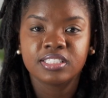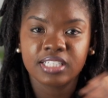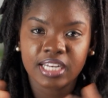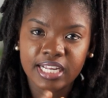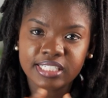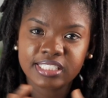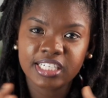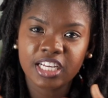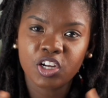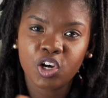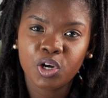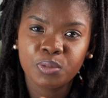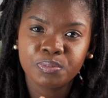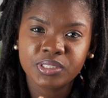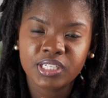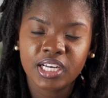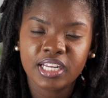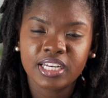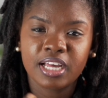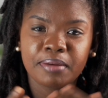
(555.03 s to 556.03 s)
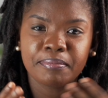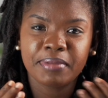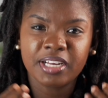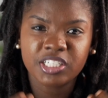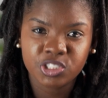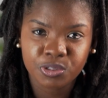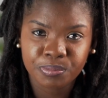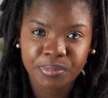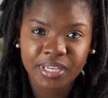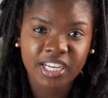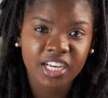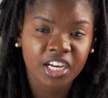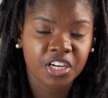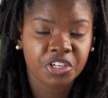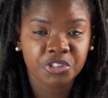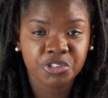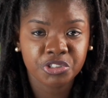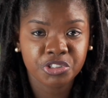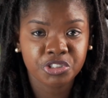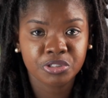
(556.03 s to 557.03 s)
So that's an option that my Jamaican
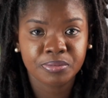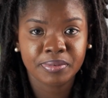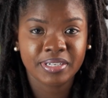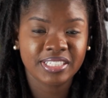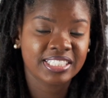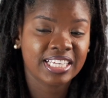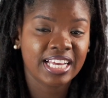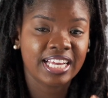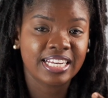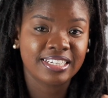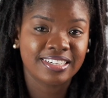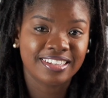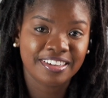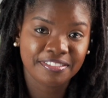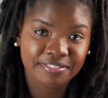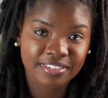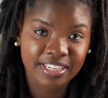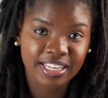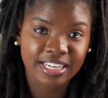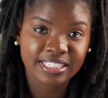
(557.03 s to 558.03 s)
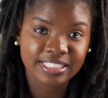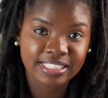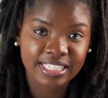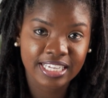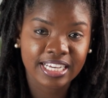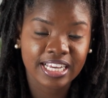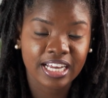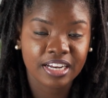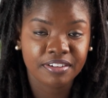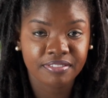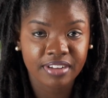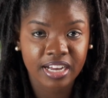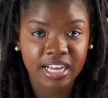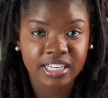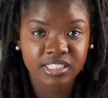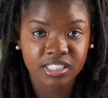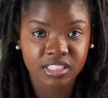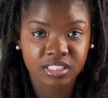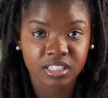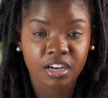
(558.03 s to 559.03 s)
YouTubers can definitely take
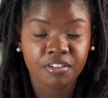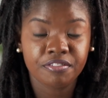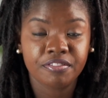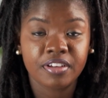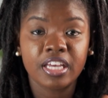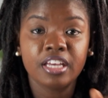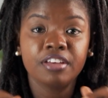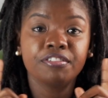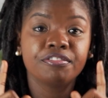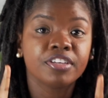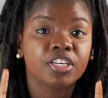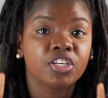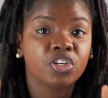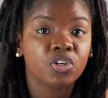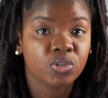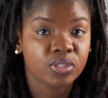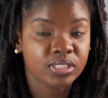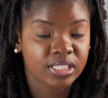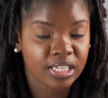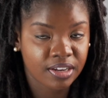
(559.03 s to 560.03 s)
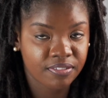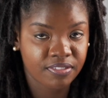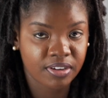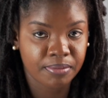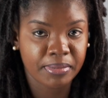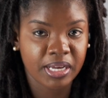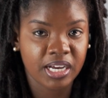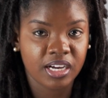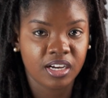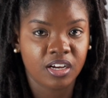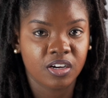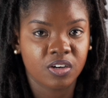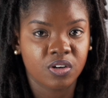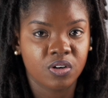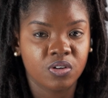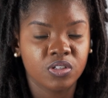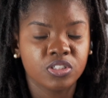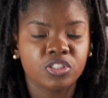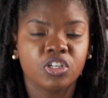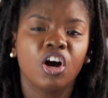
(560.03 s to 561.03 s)
advantage of if you don't have a bank
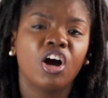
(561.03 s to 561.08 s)
account,